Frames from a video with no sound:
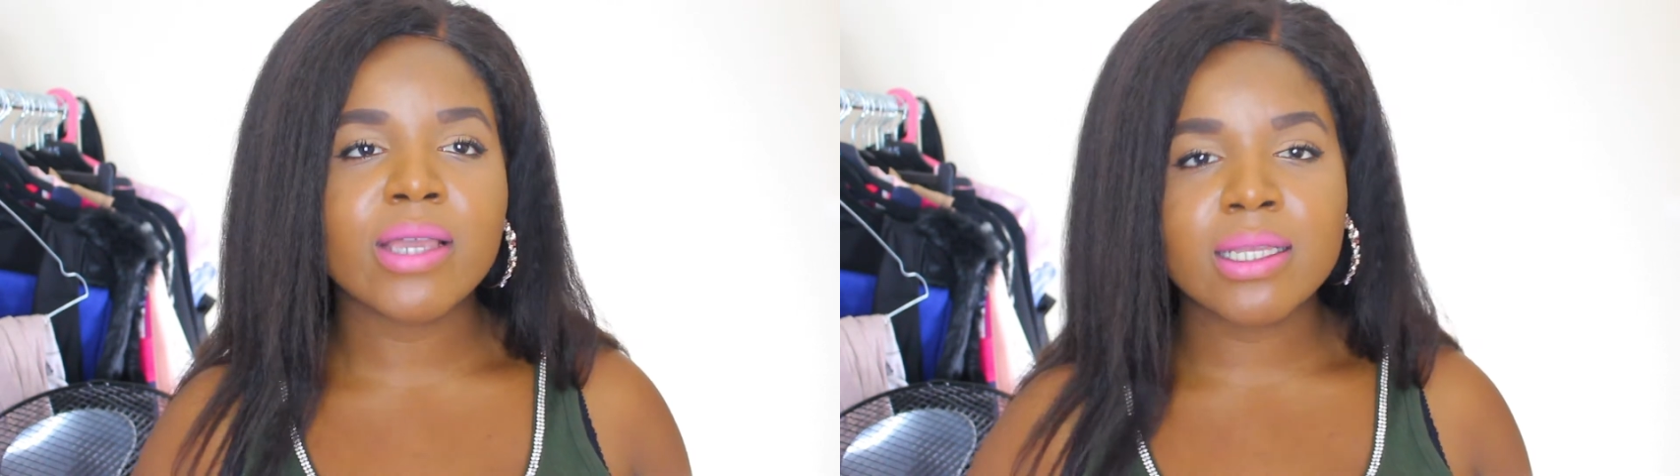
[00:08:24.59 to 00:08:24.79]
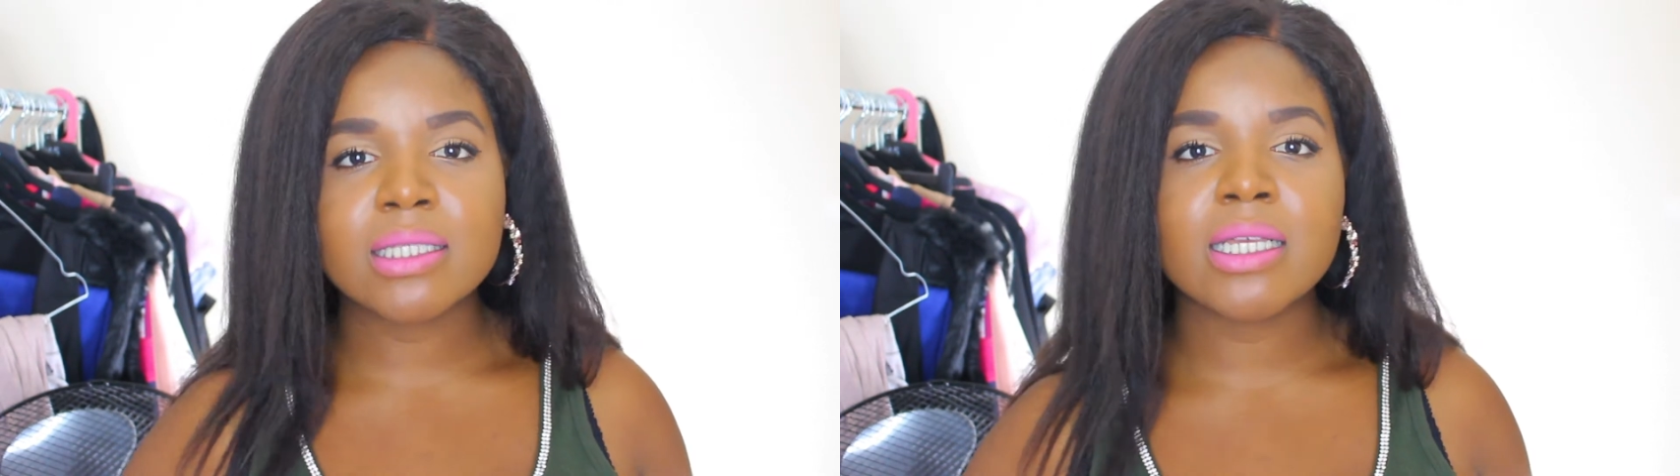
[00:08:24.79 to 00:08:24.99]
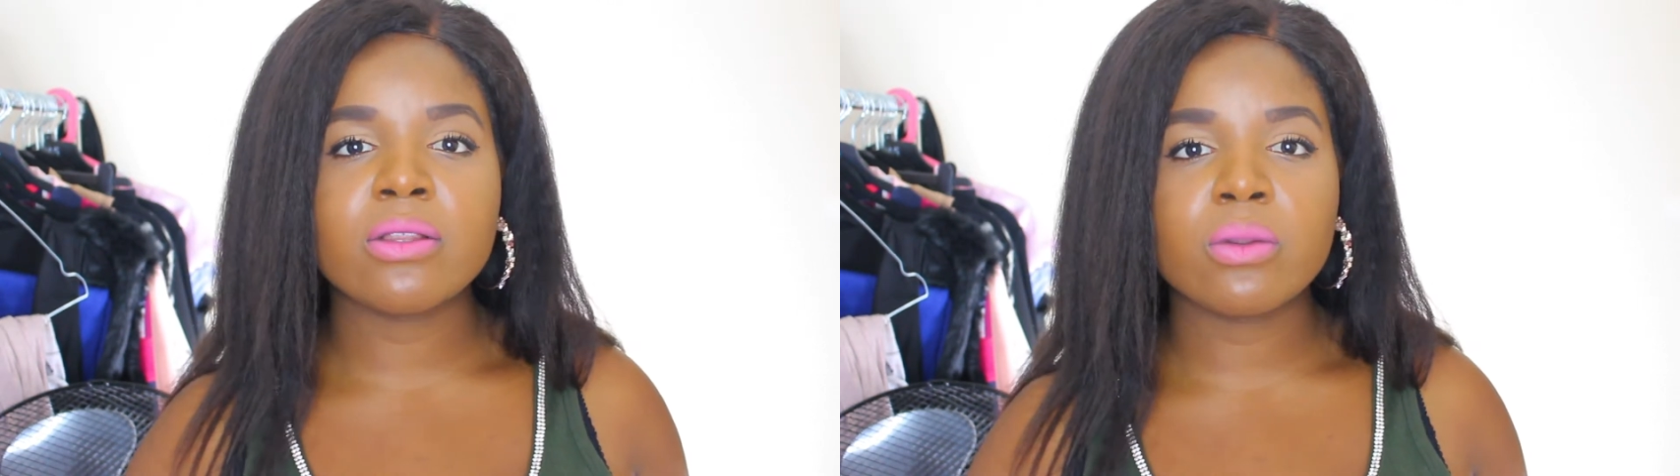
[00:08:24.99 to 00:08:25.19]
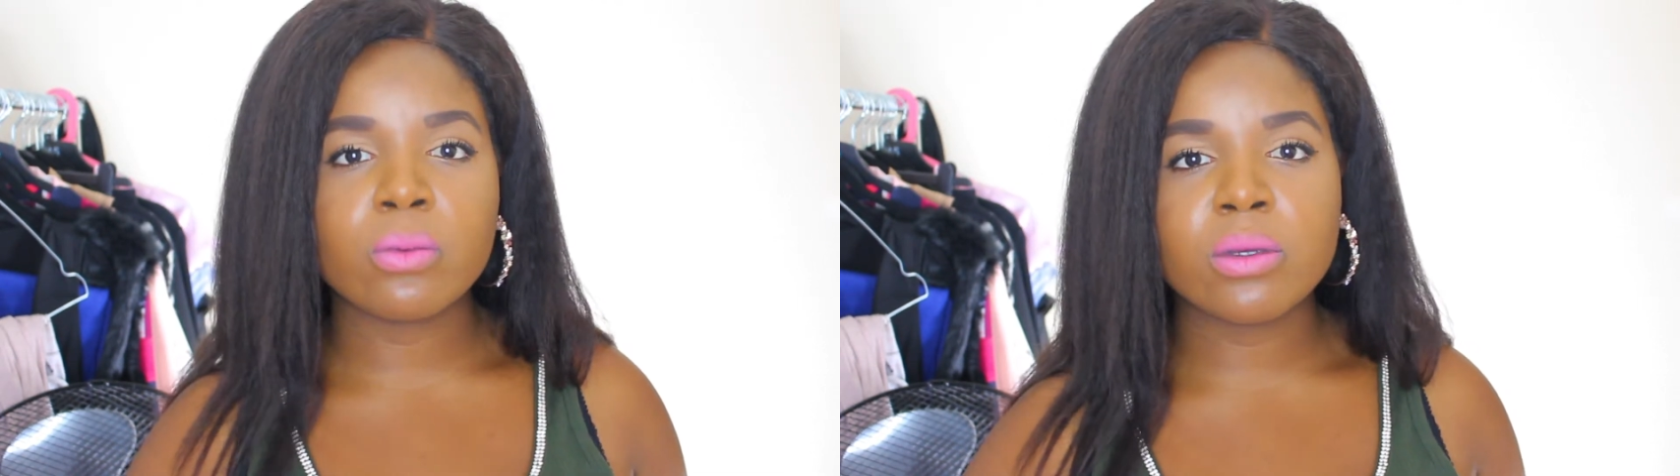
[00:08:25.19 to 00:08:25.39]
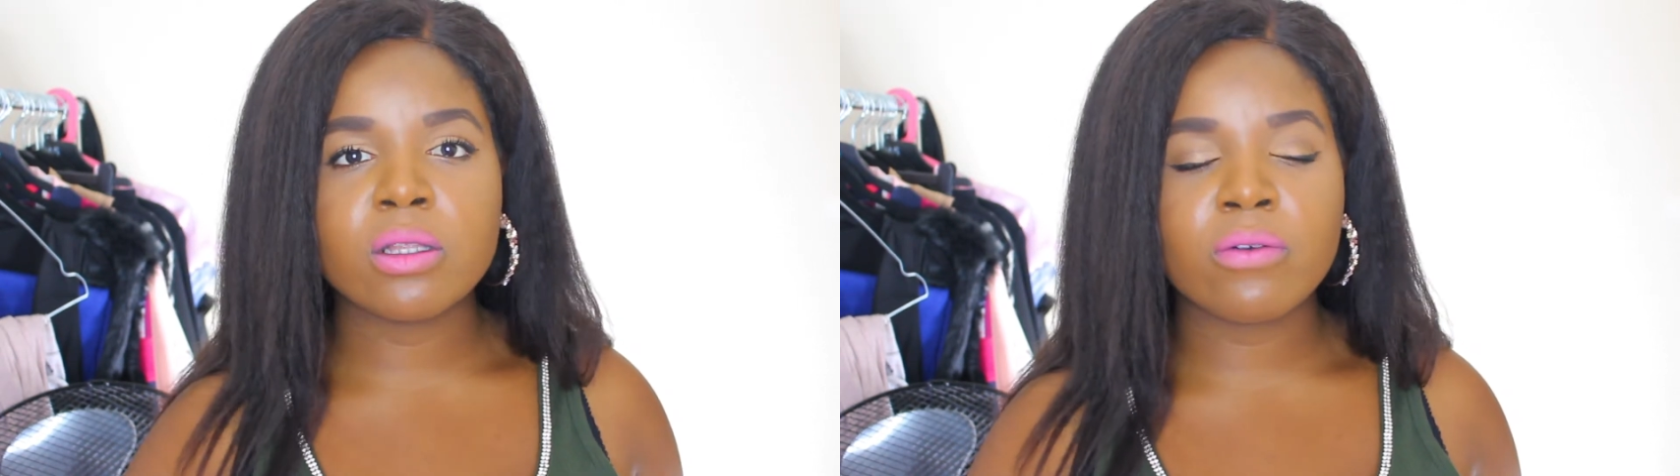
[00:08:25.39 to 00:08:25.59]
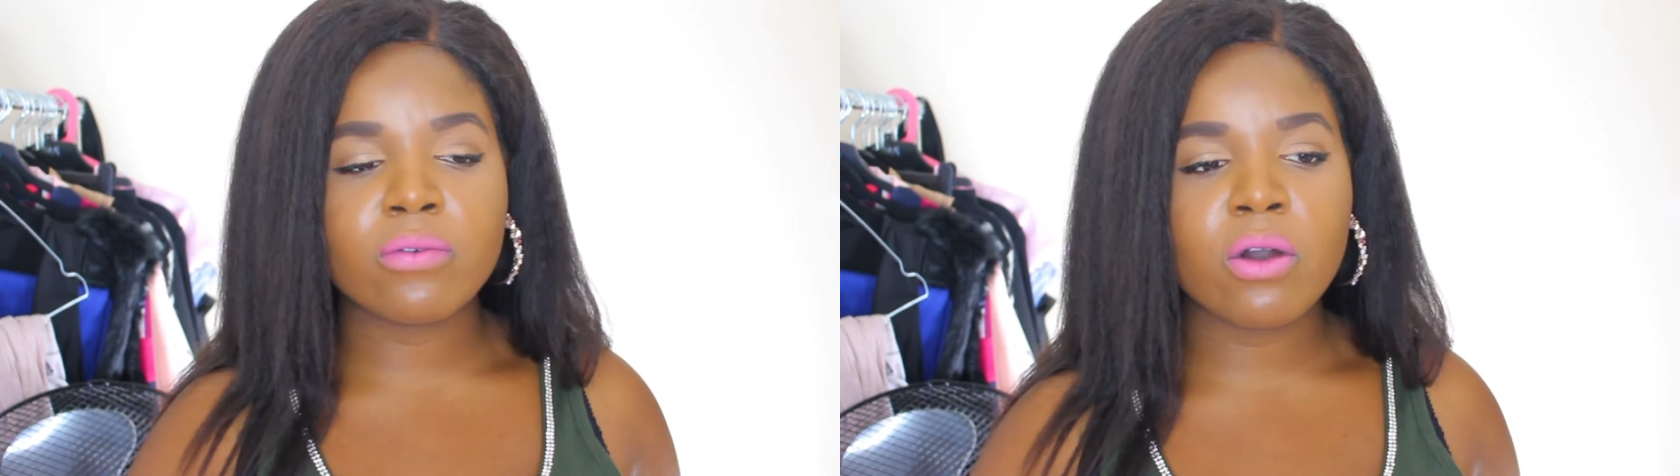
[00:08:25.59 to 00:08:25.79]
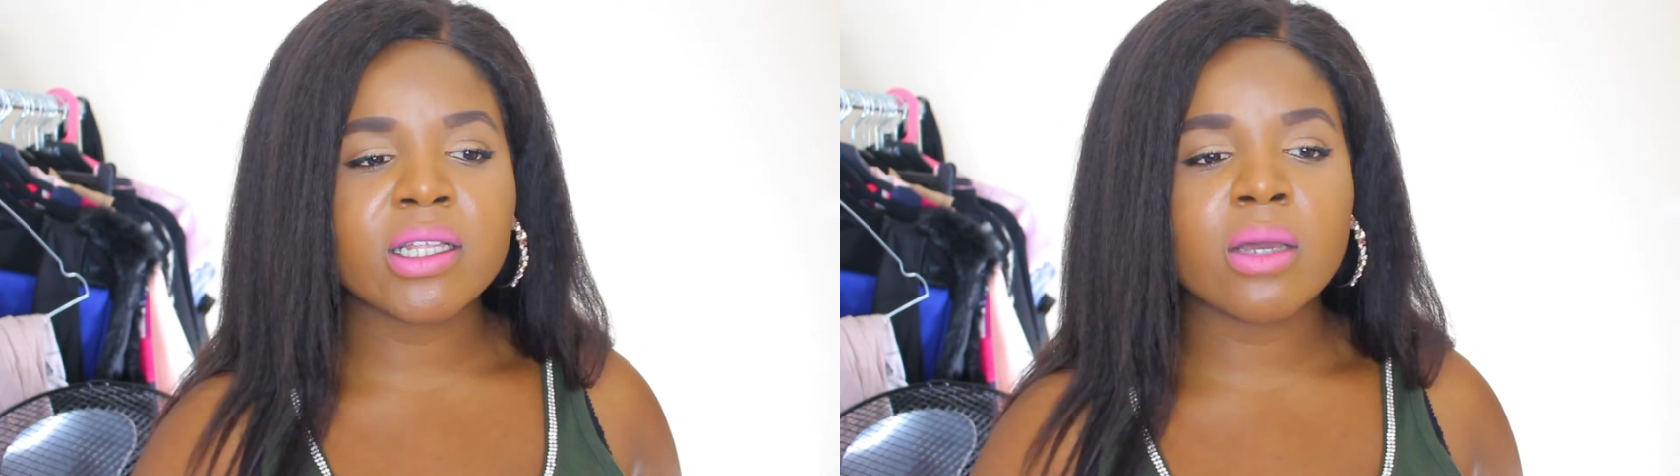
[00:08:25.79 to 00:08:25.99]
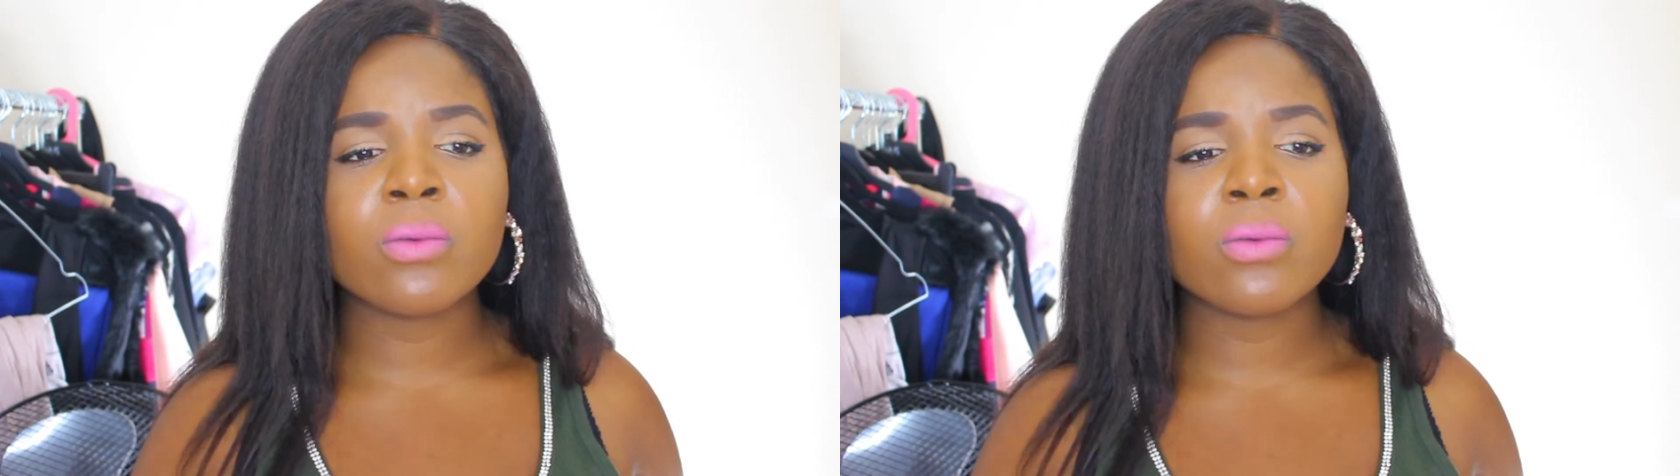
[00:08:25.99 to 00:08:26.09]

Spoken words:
inside the will of God.